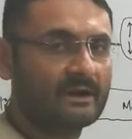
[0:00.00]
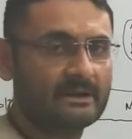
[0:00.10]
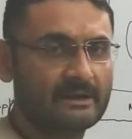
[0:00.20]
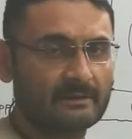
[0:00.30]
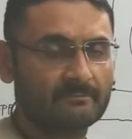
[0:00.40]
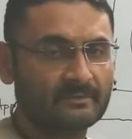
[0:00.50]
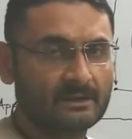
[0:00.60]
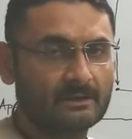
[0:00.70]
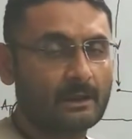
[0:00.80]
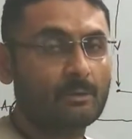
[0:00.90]
winding.
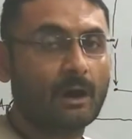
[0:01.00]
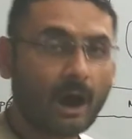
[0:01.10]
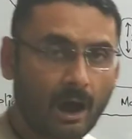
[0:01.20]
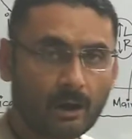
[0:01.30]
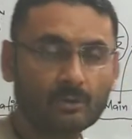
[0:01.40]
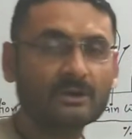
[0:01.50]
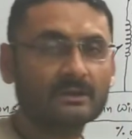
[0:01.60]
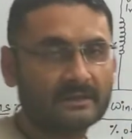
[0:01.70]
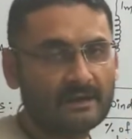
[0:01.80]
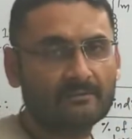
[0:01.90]
Now how?
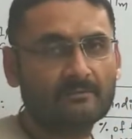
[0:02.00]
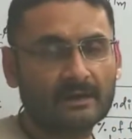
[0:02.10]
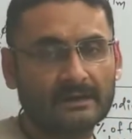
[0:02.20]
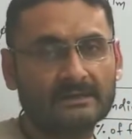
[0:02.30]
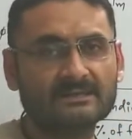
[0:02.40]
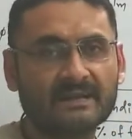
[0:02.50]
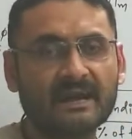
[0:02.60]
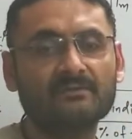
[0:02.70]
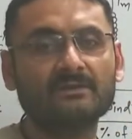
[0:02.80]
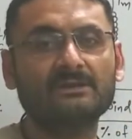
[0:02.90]
That we will
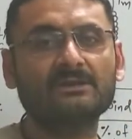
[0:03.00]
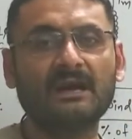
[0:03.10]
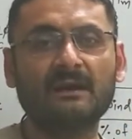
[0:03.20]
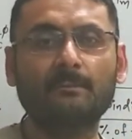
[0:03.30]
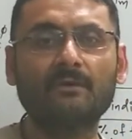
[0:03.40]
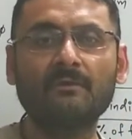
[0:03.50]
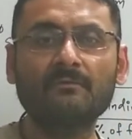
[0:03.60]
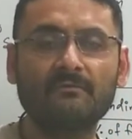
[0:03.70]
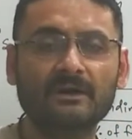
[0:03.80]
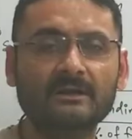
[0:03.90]
understand with the help of
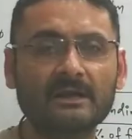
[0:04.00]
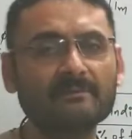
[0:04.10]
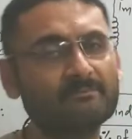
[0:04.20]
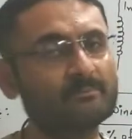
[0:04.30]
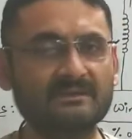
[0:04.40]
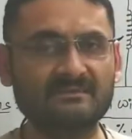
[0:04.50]
a working